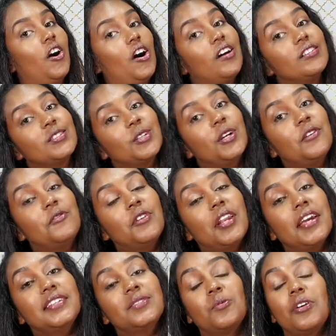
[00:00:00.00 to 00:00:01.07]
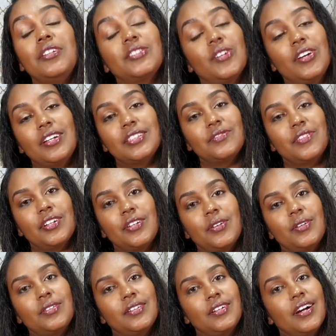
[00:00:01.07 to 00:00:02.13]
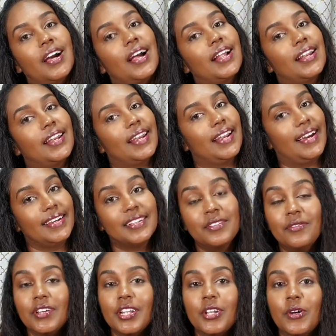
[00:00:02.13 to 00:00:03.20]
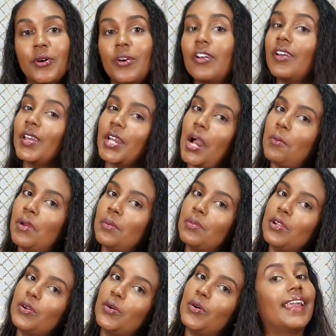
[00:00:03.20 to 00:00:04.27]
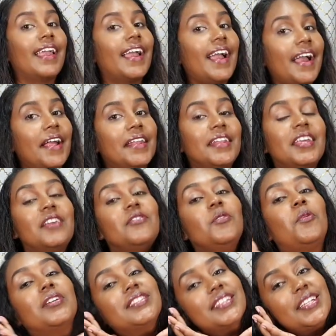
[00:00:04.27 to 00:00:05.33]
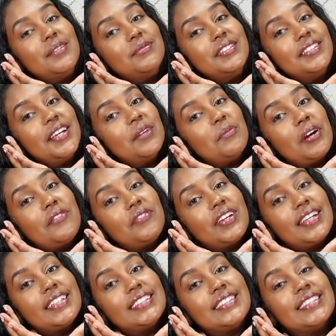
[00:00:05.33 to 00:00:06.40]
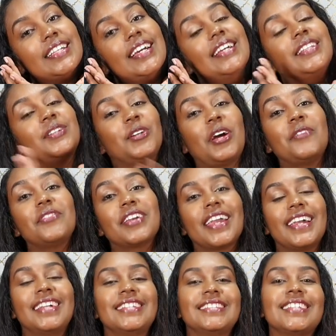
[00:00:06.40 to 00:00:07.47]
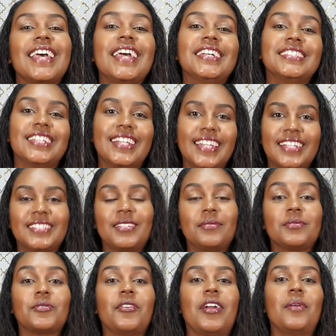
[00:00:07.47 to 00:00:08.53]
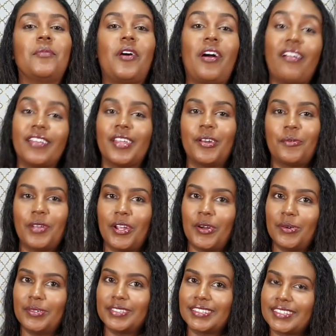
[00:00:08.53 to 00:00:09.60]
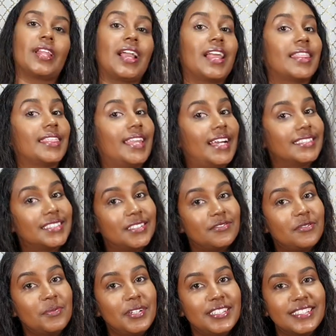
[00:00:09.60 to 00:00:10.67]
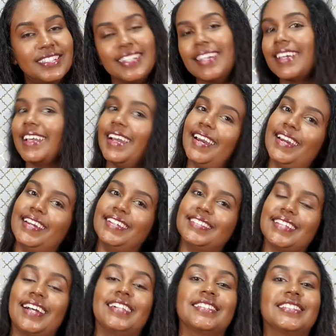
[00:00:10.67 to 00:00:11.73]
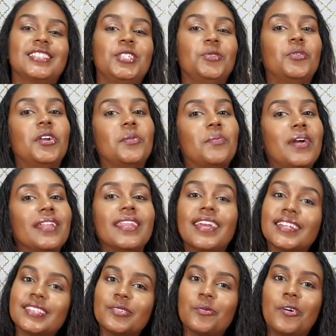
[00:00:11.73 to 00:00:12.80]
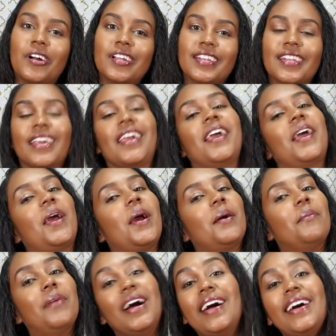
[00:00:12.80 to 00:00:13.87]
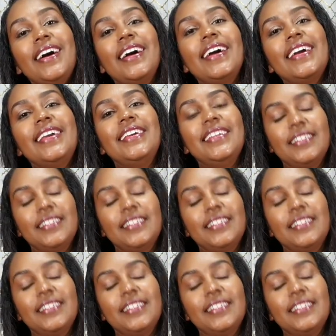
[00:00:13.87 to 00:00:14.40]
Also, if you liked what you saw in this video, like the video, comment below. And if you want to keep seeing my face, do not forget to click subscribe on your way out. That's it for me today, guys. I'll see you in my next one. Bye.